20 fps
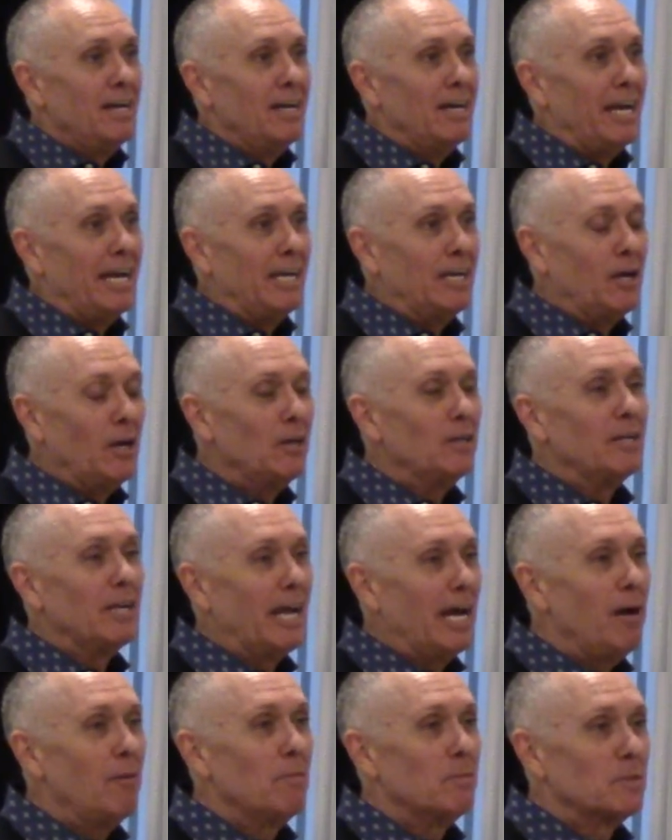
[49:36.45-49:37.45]
he couldn't
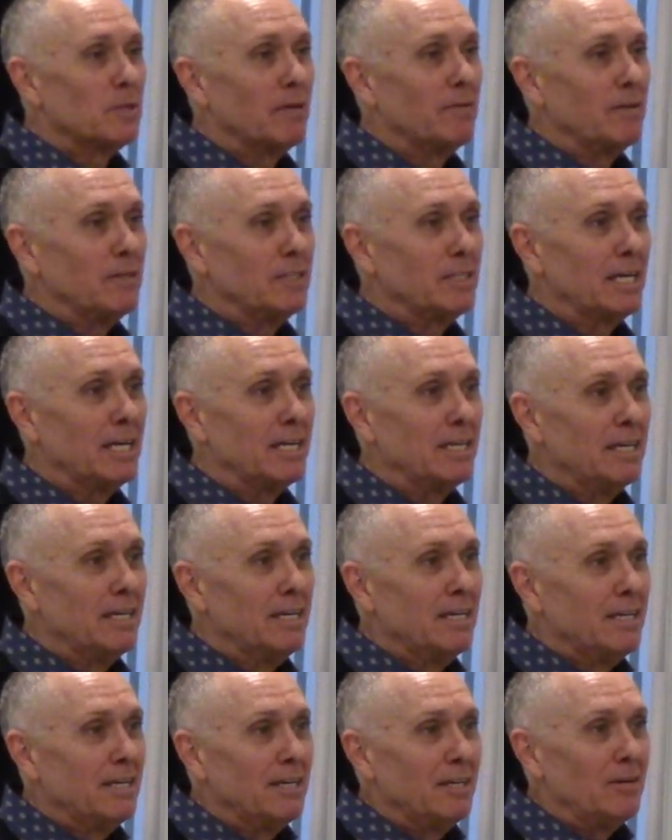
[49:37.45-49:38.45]
help it, so he
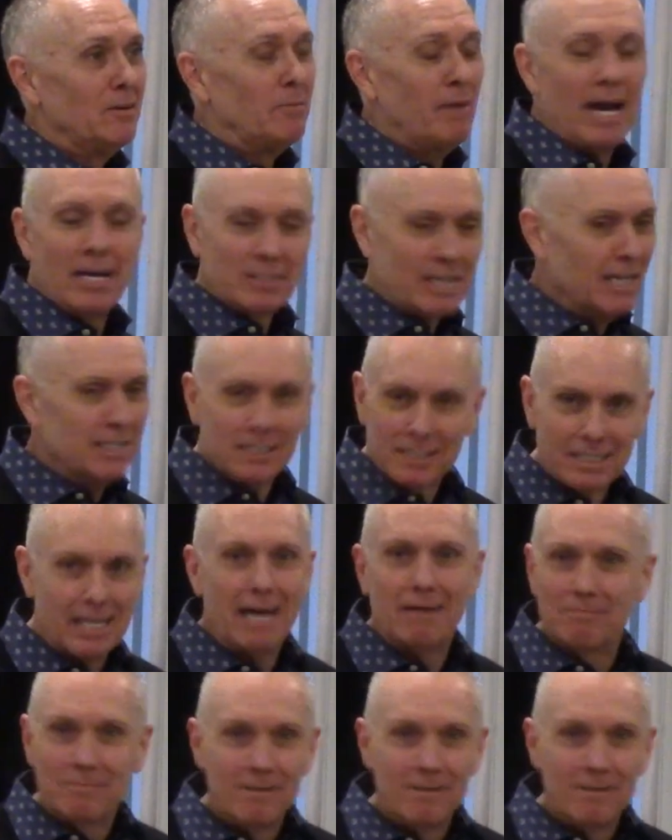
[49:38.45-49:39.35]
said, well, Pastor, I just,